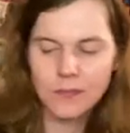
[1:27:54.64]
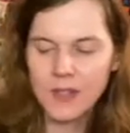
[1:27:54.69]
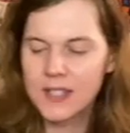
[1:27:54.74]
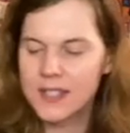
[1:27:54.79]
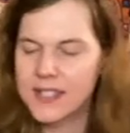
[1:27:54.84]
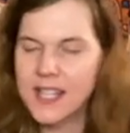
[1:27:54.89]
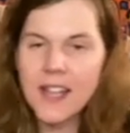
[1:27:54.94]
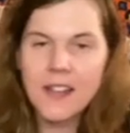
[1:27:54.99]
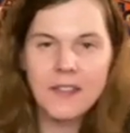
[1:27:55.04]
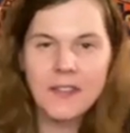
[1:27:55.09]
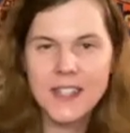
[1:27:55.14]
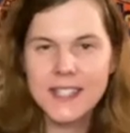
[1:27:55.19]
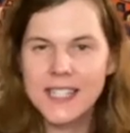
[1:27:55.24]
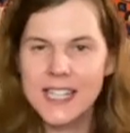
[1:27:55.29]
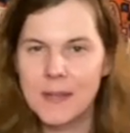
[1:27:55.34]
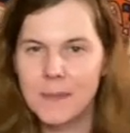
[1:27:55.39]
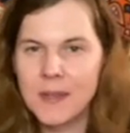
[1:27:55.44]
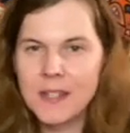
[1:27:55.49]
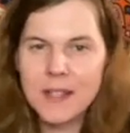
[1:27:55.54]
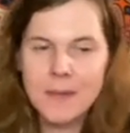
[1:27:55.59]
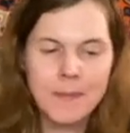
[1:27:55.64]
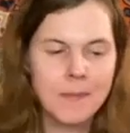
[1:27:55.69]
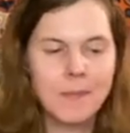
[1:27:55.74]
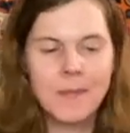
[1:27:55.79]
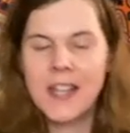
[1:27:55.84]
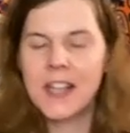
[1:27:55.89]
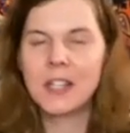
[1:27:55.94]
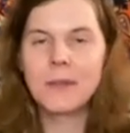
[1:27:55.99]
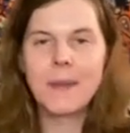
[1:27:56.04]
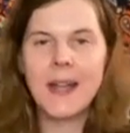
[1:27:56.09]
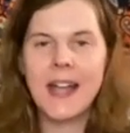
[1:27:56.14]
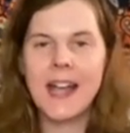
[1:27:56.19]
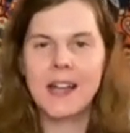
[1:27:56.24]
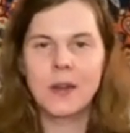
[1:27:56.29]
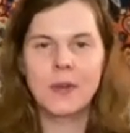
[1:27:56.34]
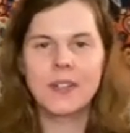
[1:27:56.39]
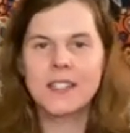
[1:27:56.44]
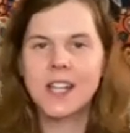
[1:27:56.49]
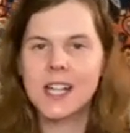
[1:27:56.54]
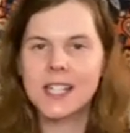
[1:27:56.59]
stuff that's keeping them held back.
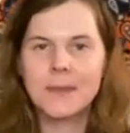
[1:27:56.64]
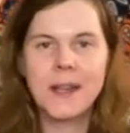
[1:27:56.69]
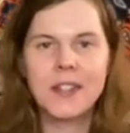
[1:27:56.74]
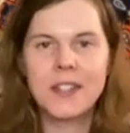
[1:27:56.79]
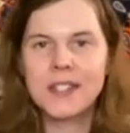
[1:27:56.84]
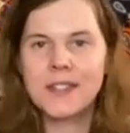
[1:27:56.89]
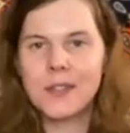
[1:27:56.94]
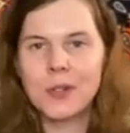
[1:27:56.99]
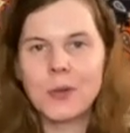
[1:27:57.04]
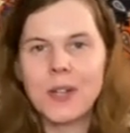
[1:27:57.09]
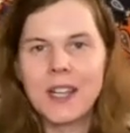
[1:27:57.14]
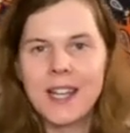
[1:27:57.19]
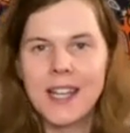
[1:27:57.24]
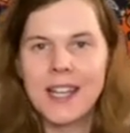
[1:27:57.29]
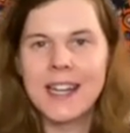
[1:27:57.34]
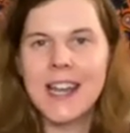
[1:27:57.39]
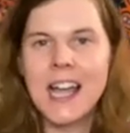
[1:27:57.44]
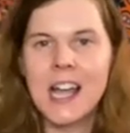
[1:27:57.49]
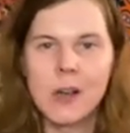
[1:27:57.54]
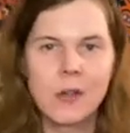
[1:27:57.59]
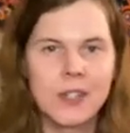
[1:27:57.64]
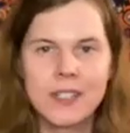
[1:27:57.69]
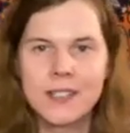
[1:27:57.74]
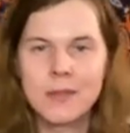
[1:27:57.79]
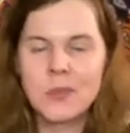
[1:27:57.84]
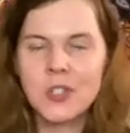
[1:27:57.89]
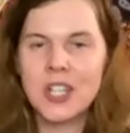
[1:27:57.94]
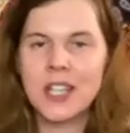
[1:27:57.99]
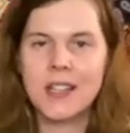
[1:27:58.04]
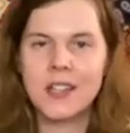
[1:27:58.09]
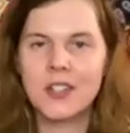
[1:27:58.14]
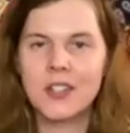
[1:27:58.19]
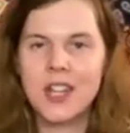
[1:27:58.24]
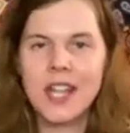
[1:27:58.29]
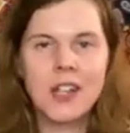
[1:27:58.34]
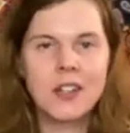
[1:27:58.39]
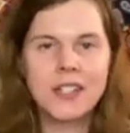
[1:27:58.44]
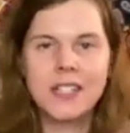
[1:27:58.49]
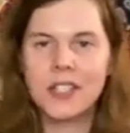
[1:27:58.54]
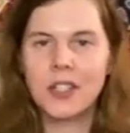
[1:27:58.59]
We talked about this for what, an hour and some change. I
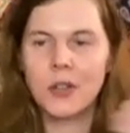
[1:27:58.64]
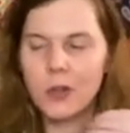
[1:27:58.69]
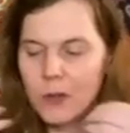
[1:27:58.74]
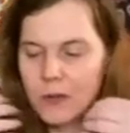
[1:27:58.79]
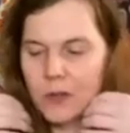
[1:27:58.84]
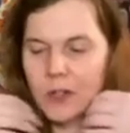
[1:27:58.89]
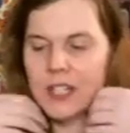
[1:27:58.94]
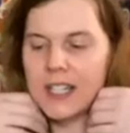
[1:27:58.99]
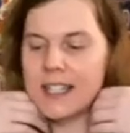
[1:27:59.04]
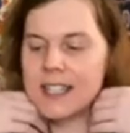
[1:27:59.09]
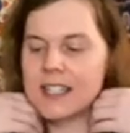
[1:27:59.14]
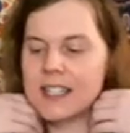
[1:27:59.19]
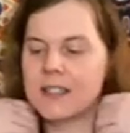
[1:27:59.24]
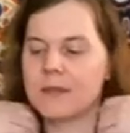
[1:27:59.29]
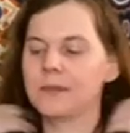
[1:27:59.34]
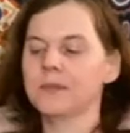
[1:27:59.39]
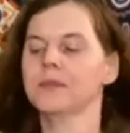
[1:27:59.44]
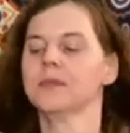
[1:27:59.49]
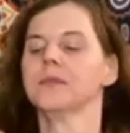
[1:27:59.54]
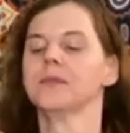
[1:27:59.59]
don't need to go over it again.